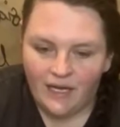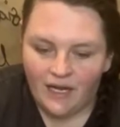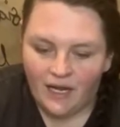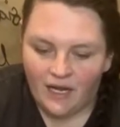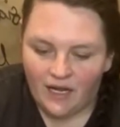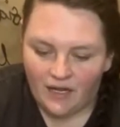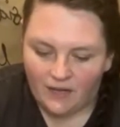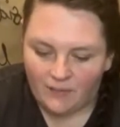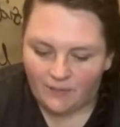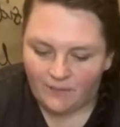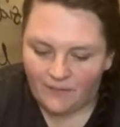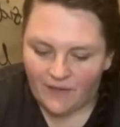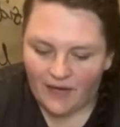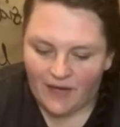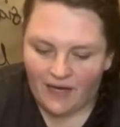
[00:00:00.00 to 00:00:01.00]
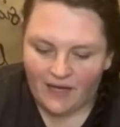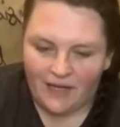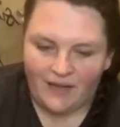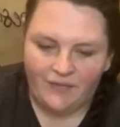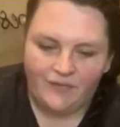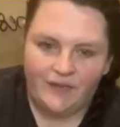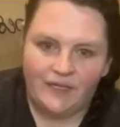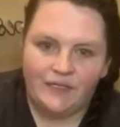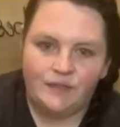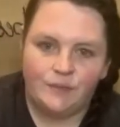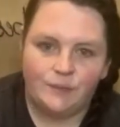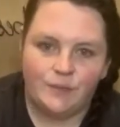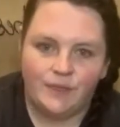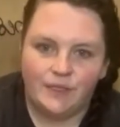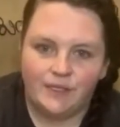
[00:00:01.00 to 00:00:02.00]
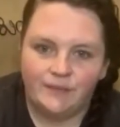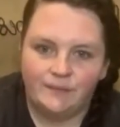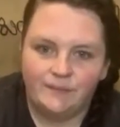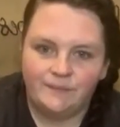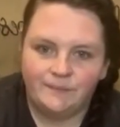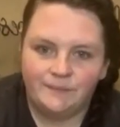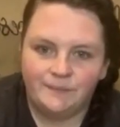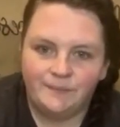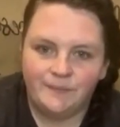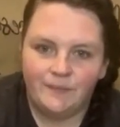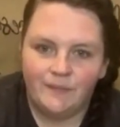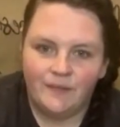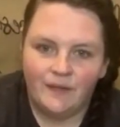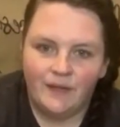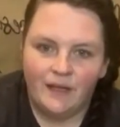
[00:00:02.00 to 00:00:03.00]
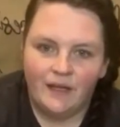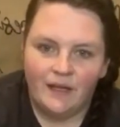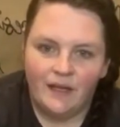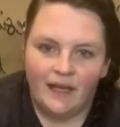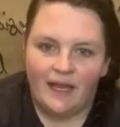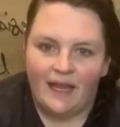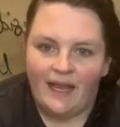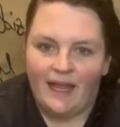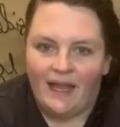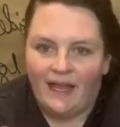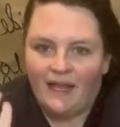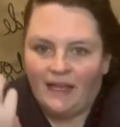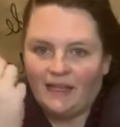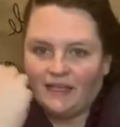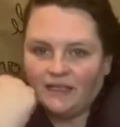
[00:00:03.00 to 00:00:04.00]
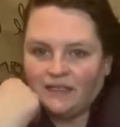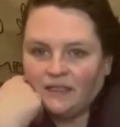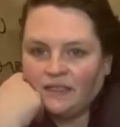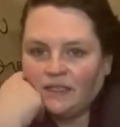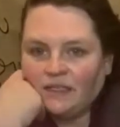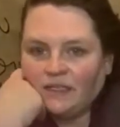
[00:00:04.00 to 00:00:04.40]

I left this one, it has